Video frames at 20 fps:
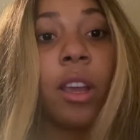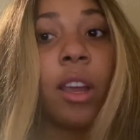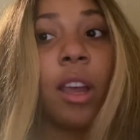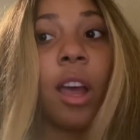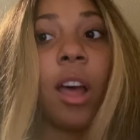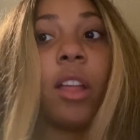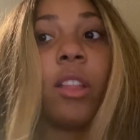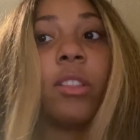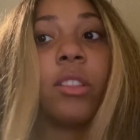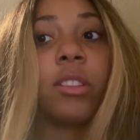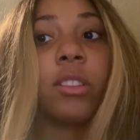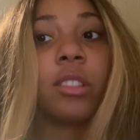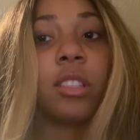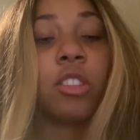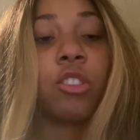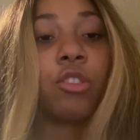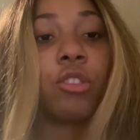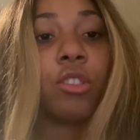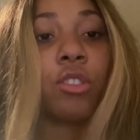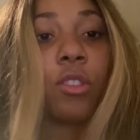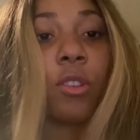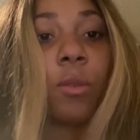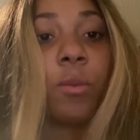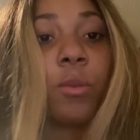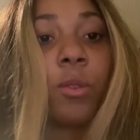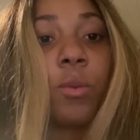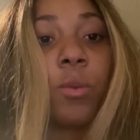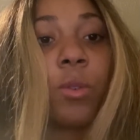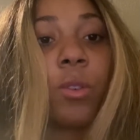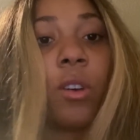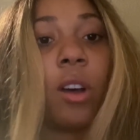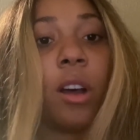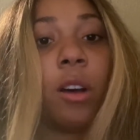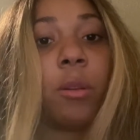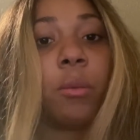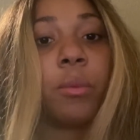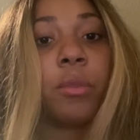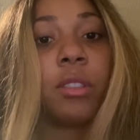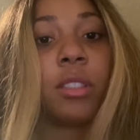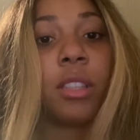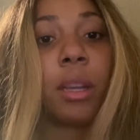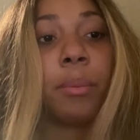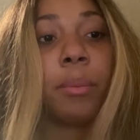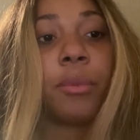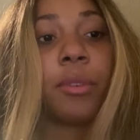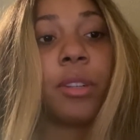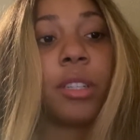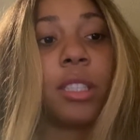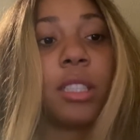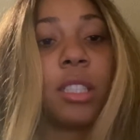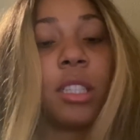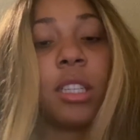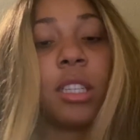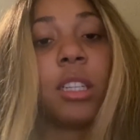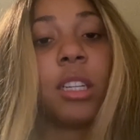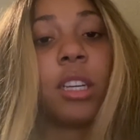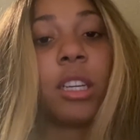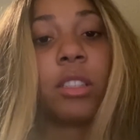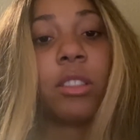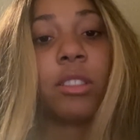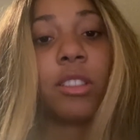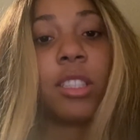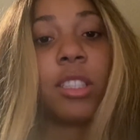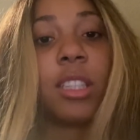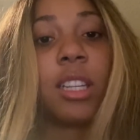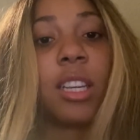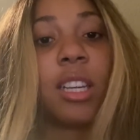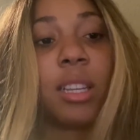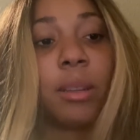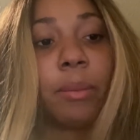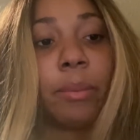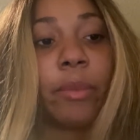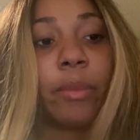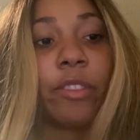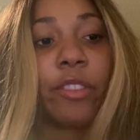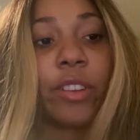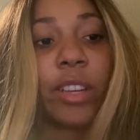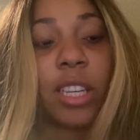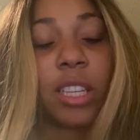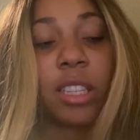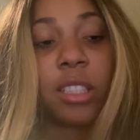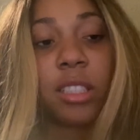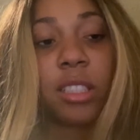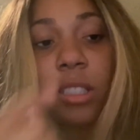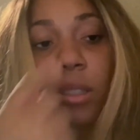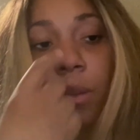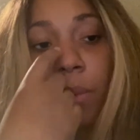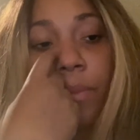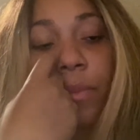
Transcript: And the centrosomes will help separate DNA during the M phase.